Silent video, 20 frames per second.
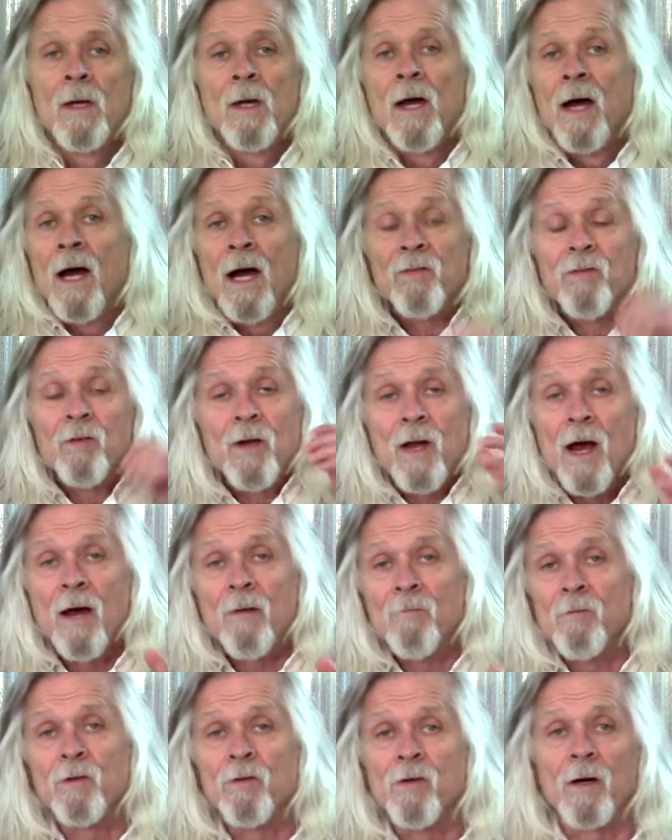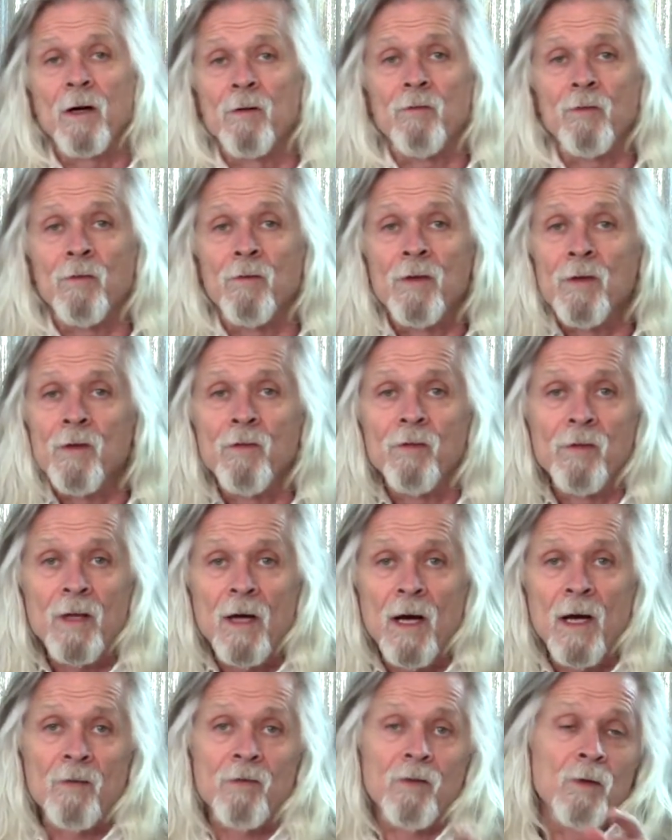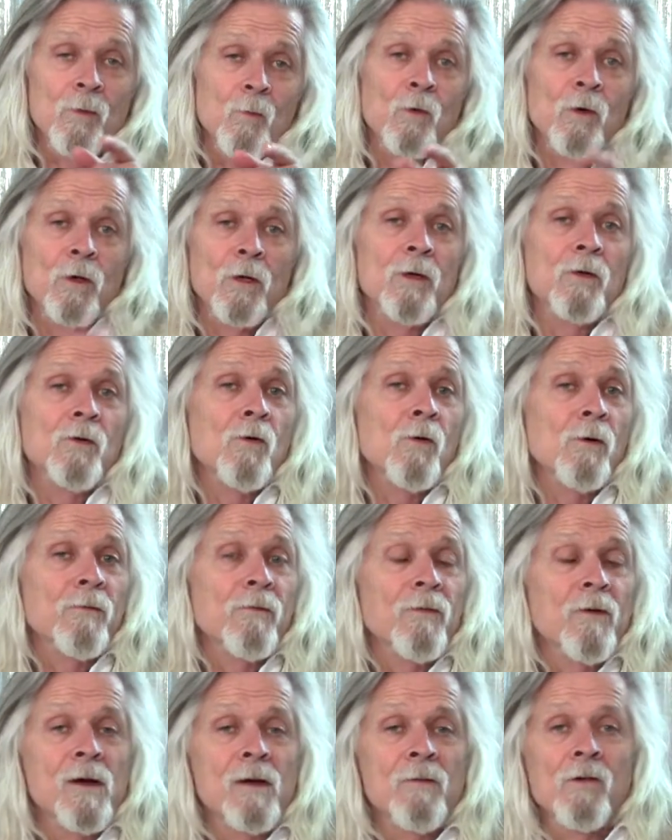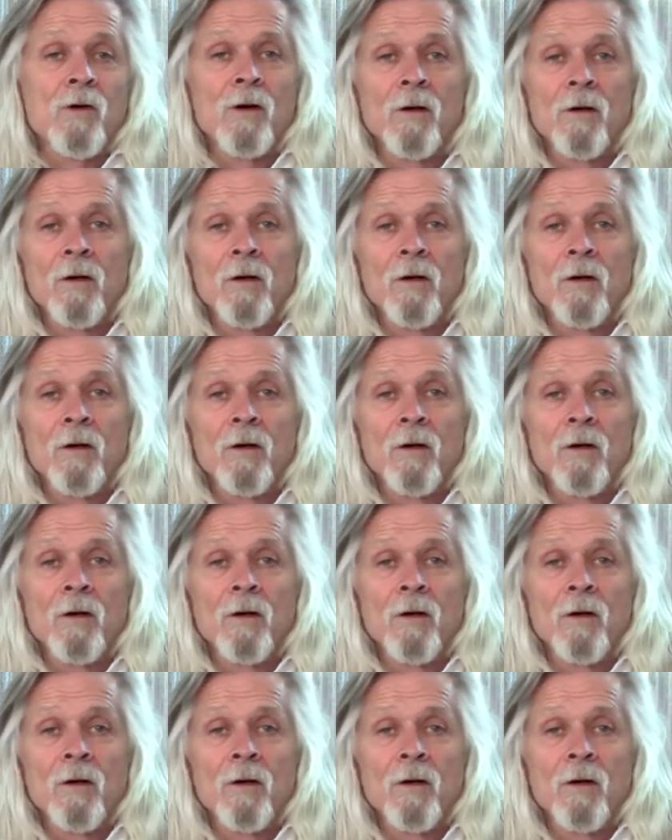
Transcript: As an advertiser, these stats can work in your favor.